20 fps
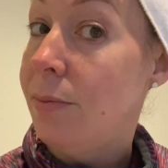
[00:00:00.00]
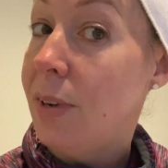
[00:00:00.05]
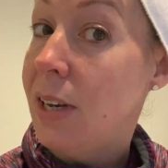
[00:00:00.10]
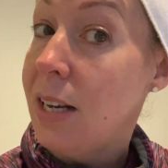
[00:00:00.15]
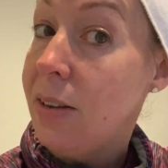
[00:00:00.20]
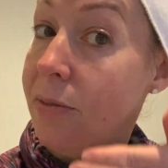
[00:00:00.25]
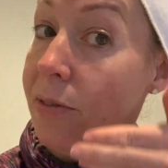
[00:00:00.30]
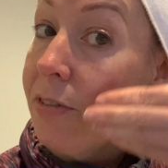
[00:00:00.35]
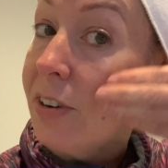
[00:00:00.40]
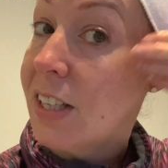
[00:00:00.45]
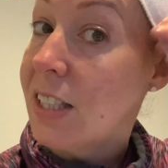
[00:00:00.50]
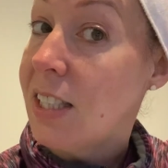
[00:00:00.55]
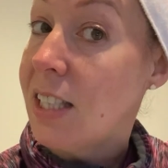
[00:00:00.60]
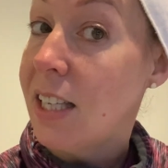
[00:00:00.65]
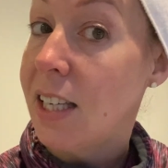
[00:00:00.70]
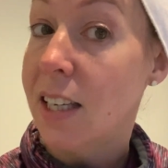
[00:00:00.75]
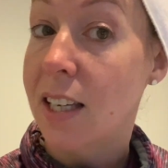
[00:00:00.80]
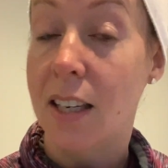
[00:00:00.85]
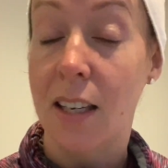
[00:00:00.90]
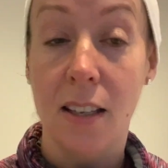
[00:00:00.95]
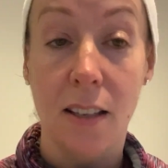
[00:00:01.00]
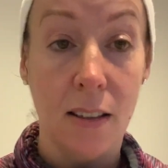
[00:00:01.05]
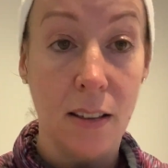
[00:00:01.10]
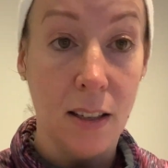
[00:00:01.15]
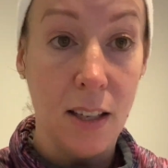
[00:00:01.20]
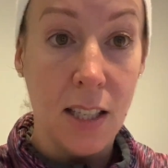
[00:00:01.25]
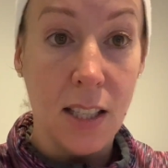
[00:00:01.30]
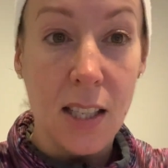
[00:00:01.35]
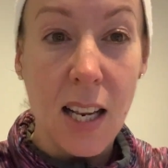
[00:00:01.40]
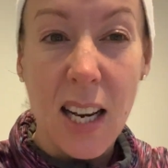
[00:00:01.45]
lymphatic,
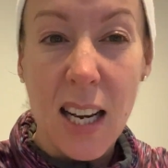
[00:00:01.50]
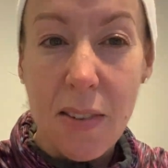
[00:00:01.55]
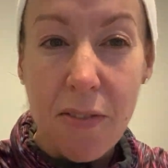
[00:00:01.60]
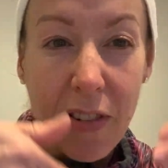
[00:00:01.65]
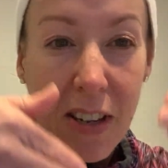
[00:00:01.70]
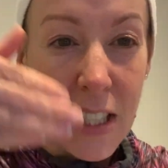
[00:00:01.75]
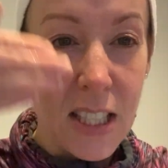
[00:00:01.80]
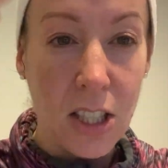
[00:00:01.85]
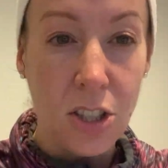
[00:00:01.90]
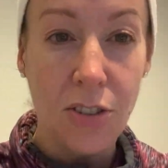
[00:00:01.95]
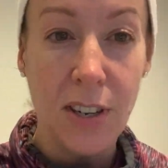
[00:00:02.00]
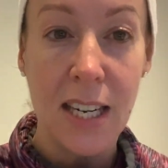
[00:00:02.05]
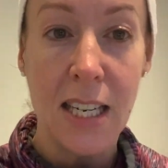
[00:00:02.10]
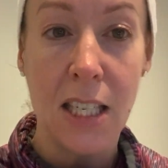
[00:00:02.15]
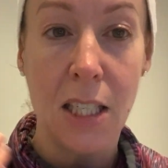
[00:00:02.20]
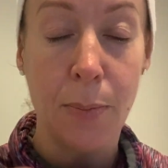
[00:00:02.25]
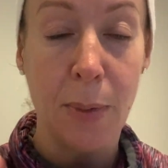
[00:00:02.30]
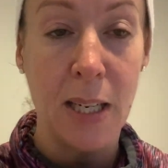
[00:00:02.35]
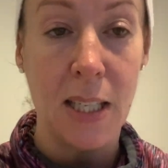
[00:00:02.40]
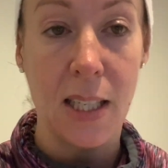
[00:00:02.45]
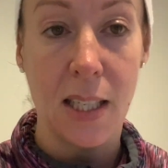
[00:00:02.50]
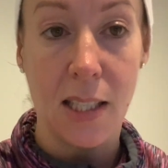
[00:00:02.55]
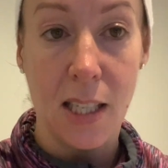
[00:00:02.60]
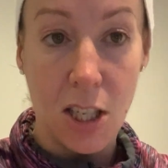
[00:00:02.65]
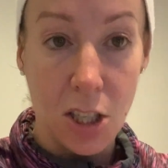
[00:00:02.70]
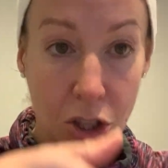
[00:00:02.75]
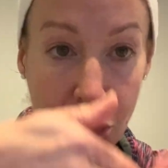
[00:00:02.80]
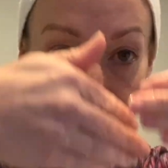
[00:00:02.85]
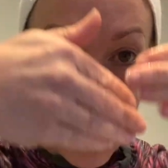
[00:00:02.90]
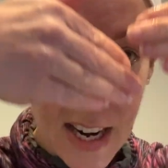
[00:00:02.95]
it's like lymphatic drainage basically, so
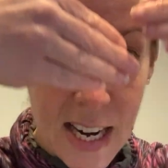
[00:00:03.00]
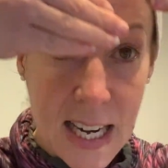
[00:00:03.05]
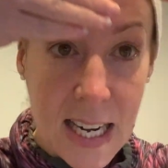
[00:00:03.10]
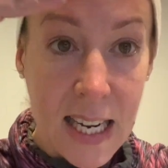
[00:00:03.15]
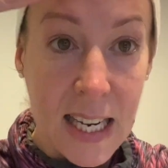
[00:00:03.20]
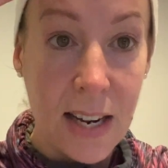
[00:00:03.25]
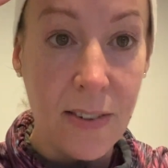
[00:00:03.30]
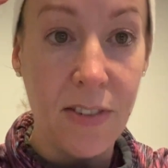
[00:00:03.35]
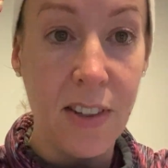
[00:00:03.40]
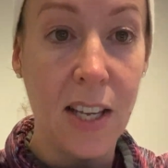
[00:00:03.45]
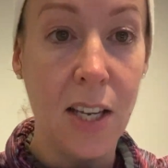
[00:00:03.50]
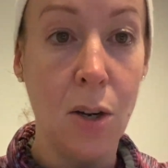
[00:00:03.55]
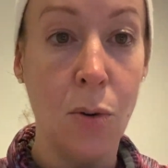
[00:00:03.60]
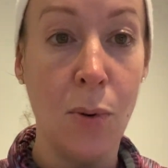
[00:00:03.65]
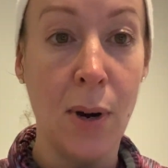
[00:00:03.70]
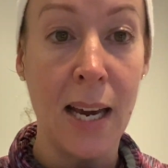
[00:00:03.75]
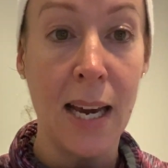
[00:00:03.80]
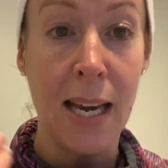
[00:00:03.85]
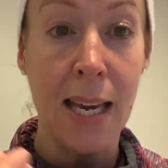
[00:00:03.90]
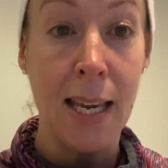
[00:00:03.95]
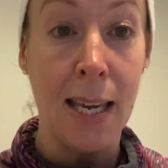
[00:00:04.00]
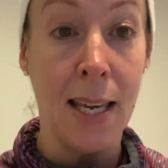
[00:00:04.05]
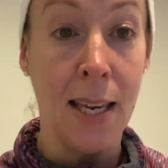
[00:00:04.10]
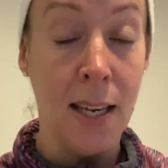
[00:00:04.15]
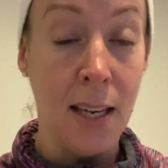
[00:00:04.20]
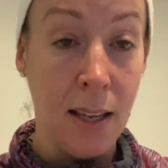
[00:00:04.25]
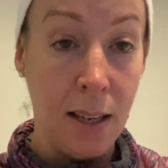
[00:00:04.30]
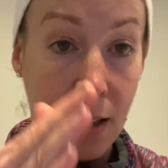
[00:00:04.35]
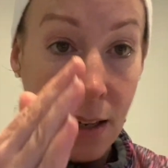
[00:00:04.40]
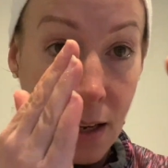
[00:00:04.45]
you're draining everything away
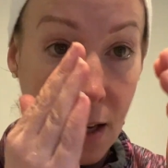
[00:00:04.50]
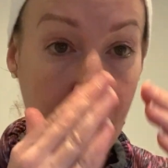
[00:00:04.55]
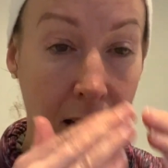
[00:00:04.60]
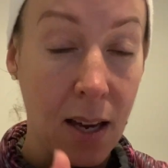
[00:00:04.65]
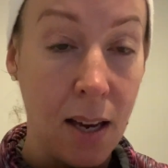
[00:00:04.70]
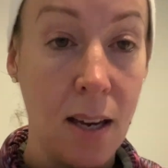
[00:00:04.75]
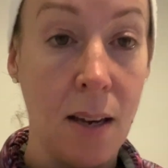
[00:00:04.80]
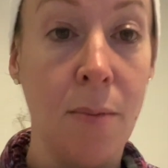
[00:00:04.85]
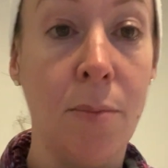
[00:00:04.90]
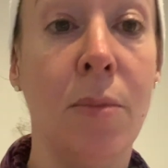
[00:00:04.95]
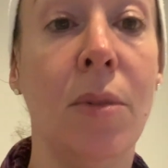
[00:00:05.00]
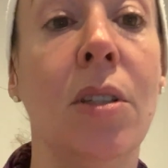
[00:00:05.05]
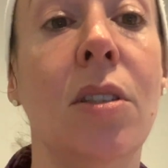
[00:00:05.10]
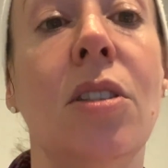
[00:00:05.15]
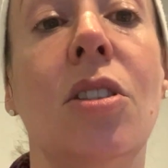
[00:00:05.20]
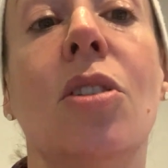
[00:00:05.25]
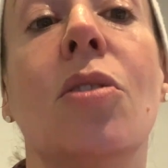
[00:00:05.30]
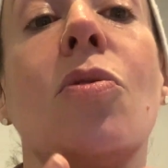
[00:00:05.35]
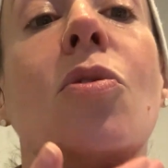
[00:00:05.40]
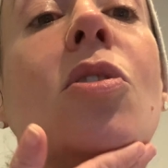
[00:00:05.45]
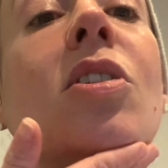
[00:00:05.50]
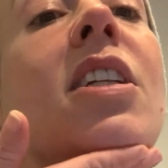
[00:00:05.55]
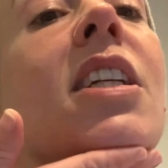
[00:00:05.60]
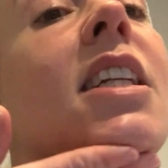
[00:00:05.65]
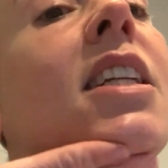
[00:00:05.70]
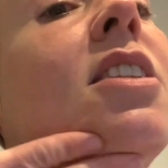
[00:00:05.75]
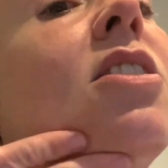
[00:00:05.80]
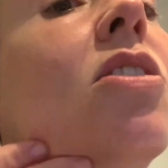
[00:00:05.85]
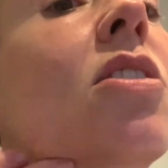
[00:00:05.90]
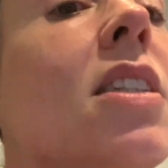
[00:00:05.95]
to avoid
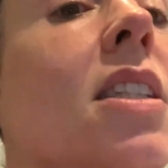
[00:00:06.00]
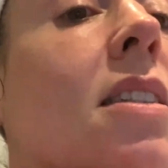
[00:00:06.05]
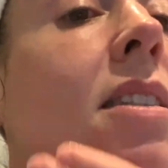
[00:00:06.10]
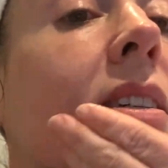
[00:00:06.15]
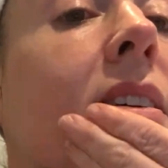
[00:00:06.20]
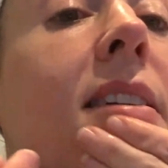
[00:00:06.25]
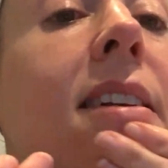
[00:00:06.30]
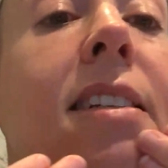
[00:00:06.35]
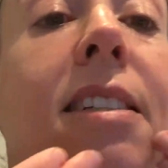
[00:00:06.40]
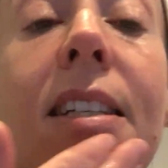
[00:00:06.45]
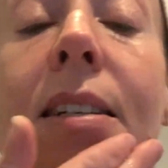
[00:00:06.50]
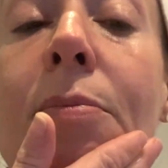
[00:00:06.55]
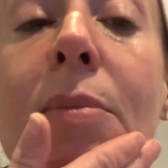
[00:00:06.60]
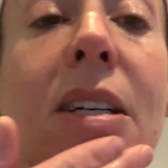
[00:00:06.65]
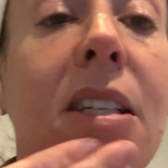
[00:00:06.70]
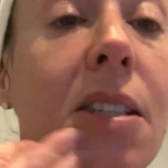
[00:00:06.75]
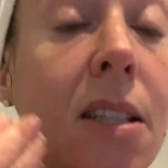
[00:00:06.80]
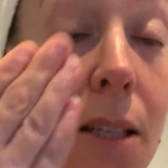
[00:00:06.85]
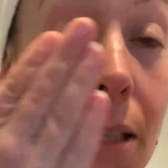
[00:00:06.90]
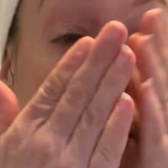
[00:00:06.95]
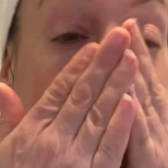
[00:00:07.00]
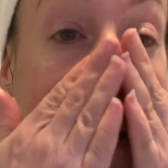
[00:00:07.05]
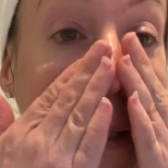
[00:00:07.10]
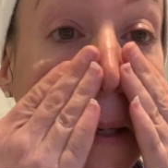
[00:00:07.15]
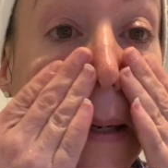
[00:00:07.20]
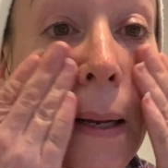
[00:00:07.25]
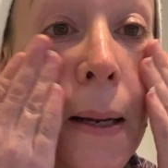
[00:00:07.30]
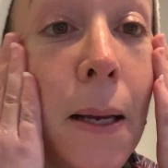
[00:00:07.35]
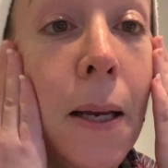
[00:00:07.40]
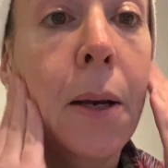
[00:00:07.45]
any toxins. So literally massage,
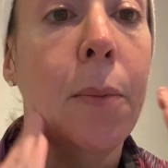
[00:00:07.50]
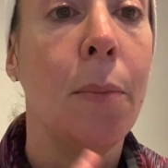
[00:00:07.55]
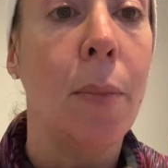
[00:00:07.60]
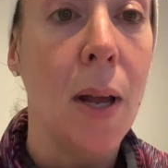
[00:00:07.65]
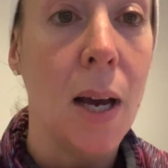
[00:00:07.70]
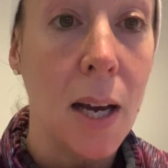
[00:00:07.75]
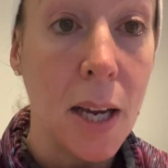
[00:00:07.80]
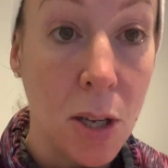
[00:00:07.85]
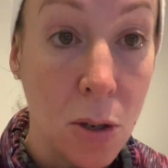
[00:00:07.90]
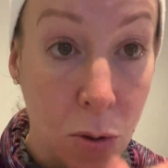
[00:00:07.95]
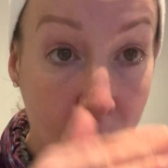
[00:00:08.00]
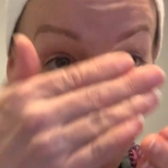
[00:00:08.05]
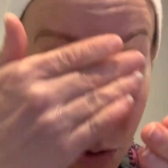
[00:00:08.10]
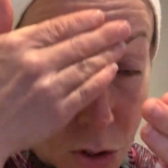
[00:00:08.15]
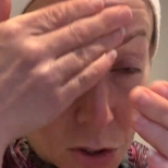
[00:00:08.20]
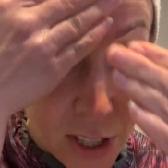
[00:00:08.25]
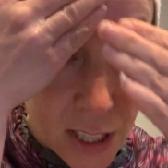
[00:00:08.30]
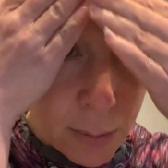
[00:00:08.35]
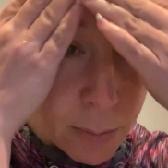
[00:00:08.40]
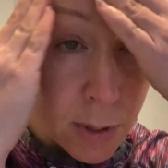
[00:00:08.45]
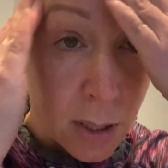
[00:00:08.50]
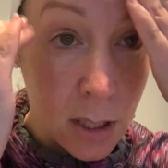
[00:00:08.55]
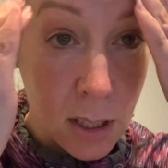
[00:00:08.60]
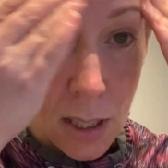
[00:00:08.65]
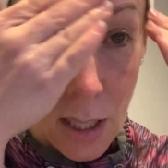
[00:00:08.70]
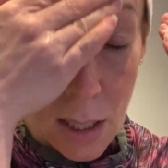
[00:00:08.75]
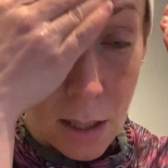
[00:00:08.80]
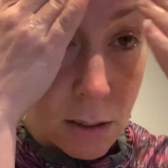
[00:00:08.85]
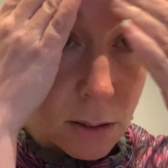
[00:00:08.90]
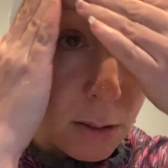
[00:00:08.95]
apply your treatment
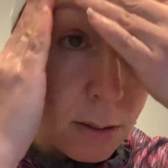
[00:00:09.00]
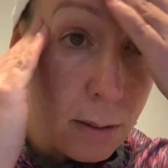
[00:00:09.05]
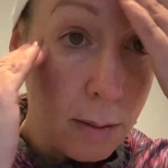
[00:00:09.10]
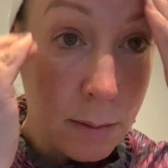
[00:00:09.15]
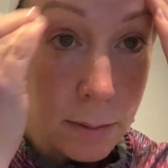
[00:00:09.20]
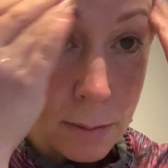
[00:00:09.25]
gel.